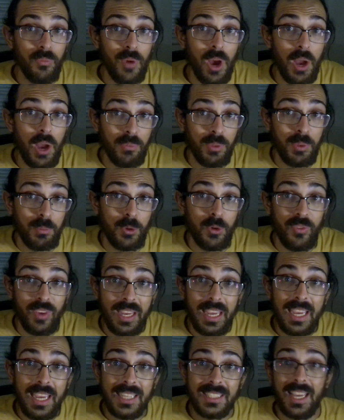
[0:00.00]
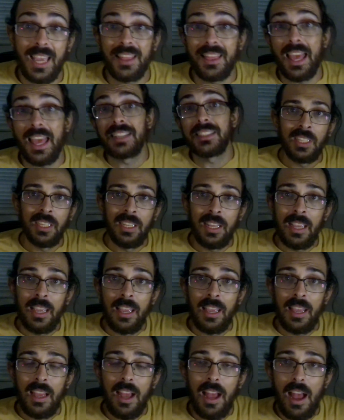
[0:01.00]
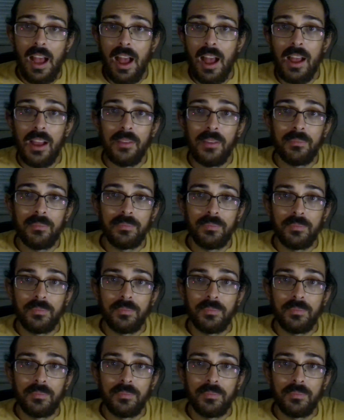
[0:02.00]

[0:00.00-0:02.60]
of the movie is at that time uh,